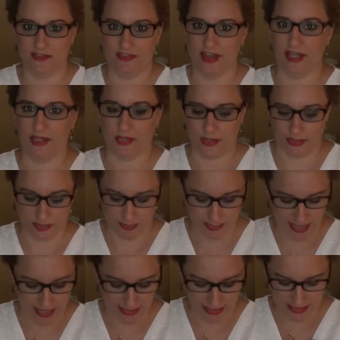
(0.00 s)
to find clothes,
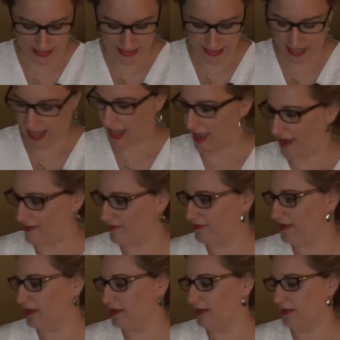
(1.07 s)
but they did have